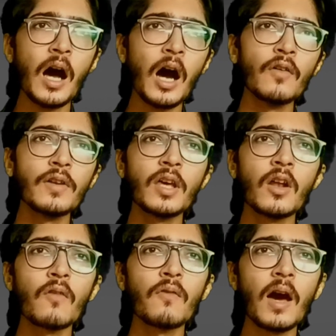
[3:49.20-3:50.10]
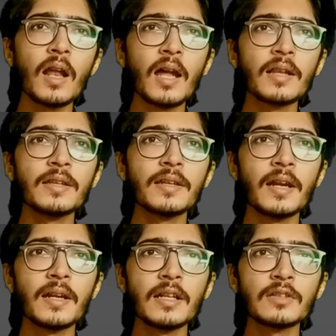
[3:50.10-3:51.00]
How near or far are the
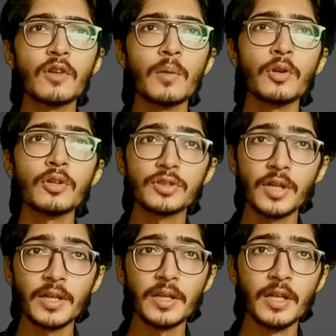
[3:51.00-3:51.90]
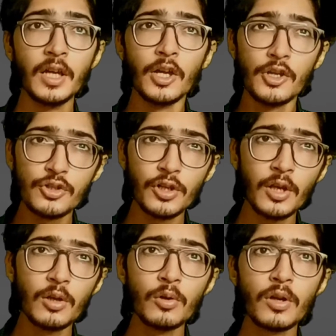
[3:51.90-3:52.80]
rentals from your study? You should
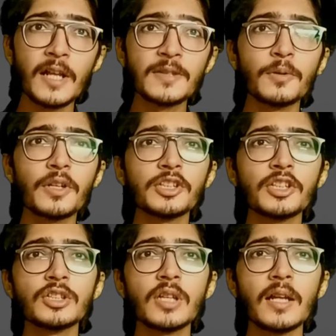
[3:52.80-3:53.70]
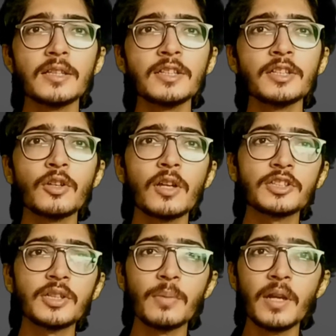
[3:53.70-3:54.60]
include transportation charges in your
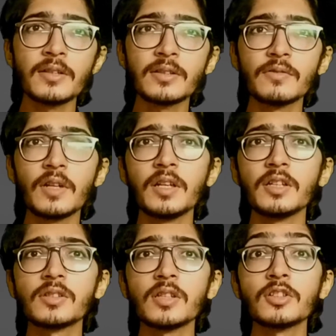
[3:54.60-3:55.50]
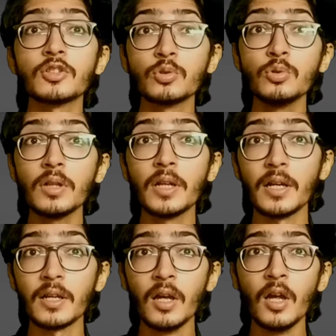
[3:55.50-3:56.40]
estimates if the distance is too
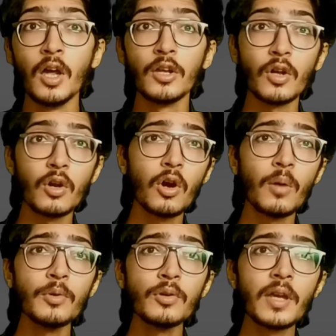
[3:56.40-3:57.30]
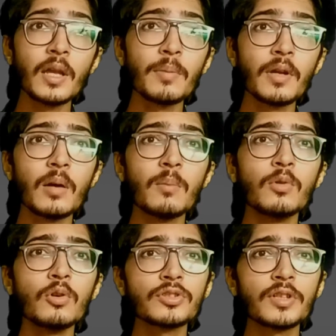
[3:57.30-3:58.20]
great. Your commute can
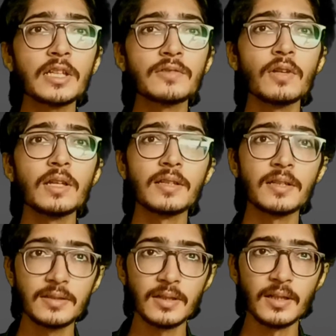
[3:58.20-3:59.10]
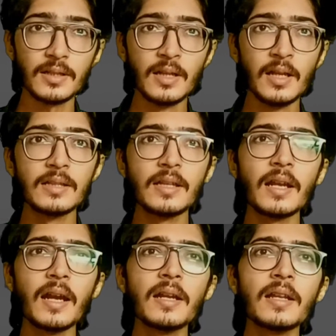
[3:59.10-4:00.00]
become more stressful as a result.
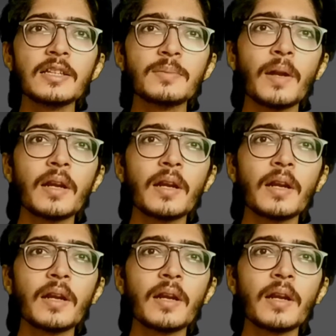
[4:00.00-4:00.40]
The rental is